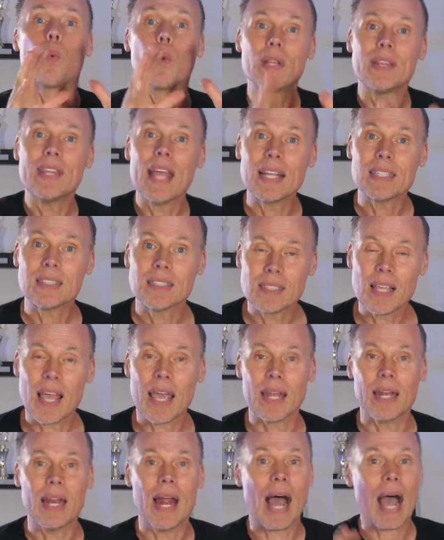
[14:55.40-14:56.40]
With that
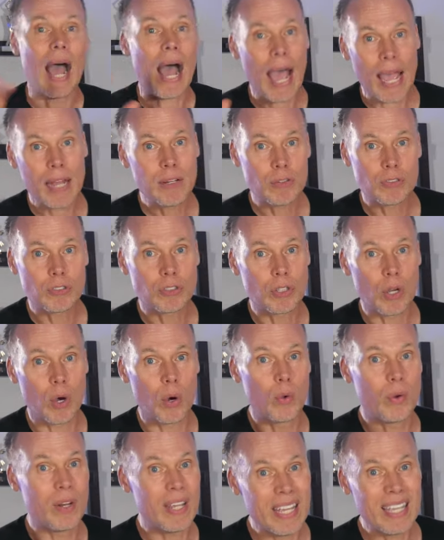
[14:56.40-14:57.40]
said,
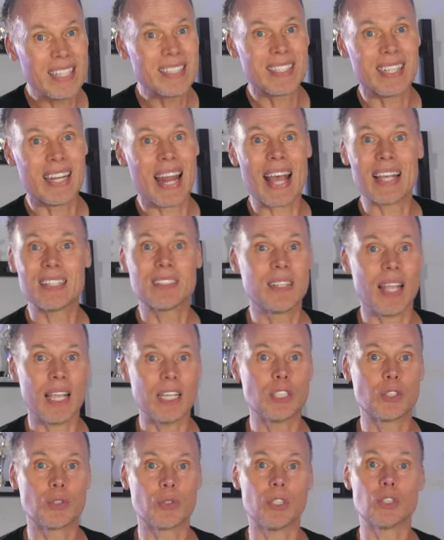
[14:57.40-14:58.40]
Hydrostone isn't as
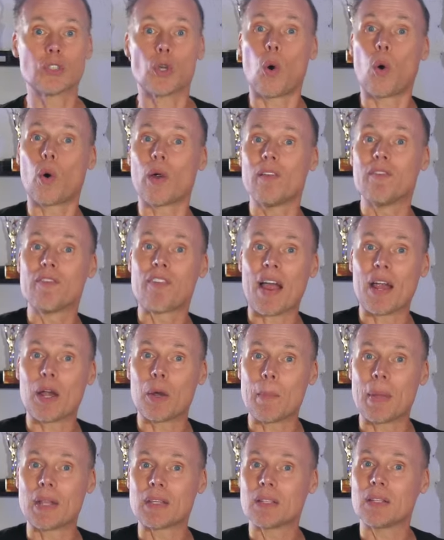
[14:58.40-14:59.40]
dangerous or
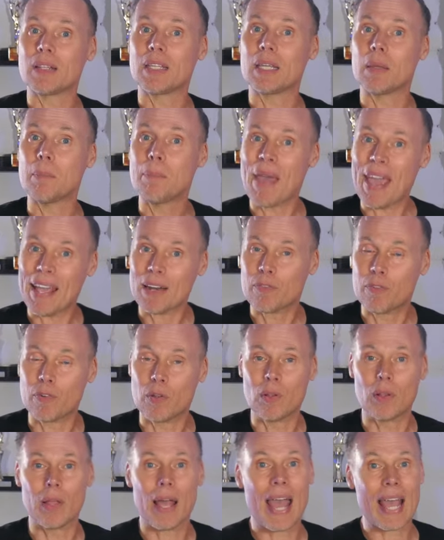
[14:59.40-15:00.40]
environmentally
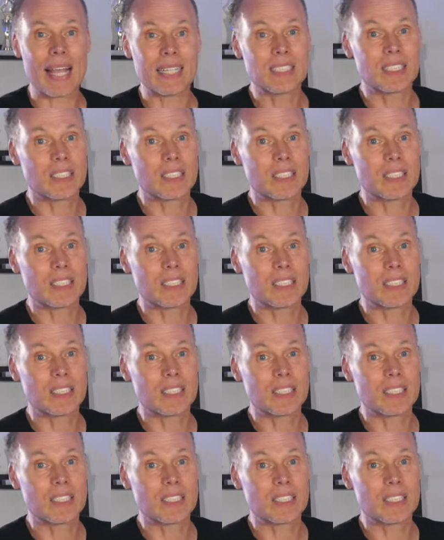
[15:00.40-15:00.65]
impactful as